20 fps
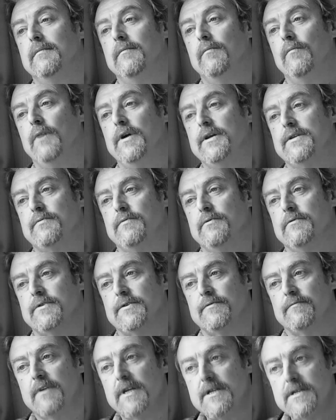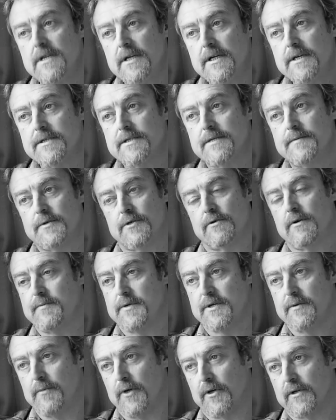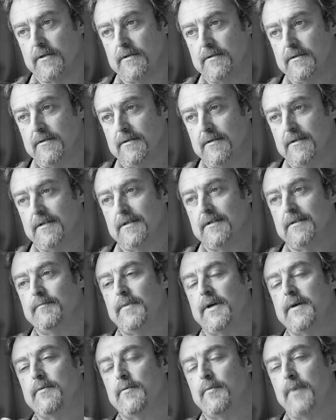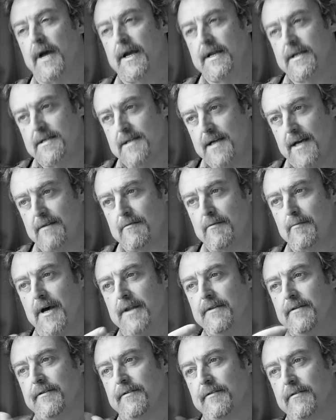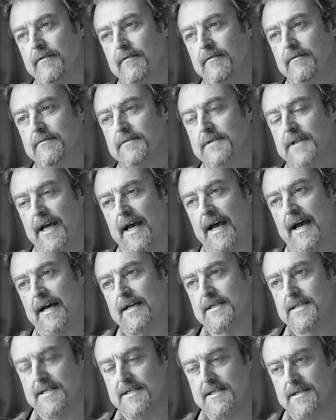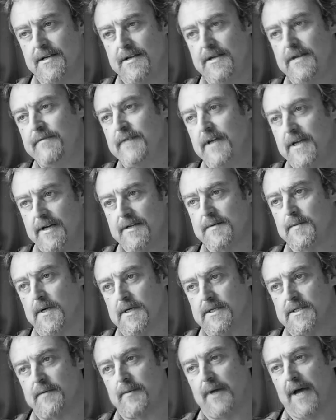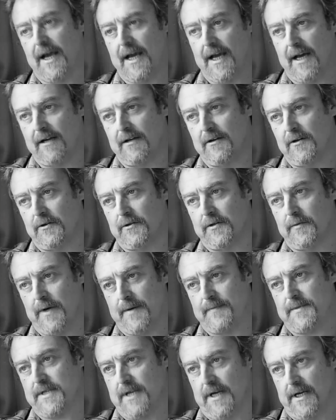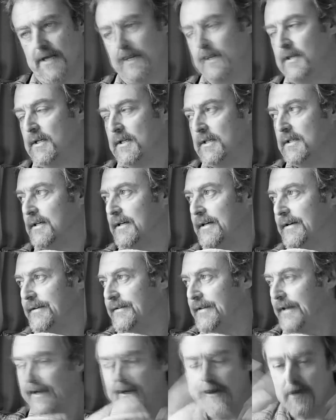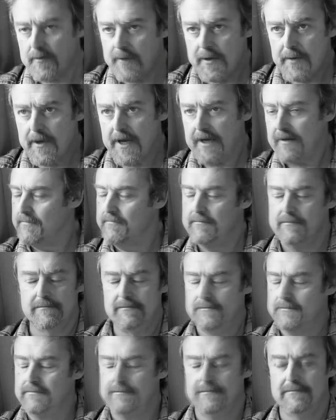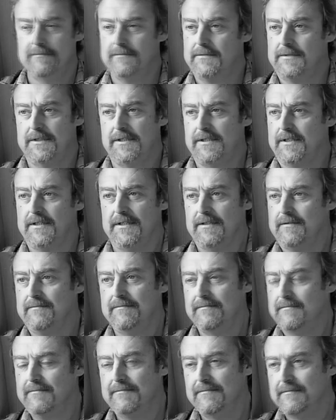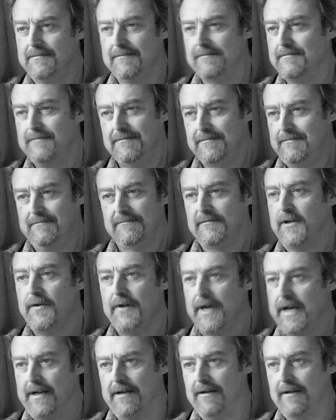Which was originally a subscription model. People paid £10 a month to get access to new videos plus the back catalogue on the website. The economy went to ruin.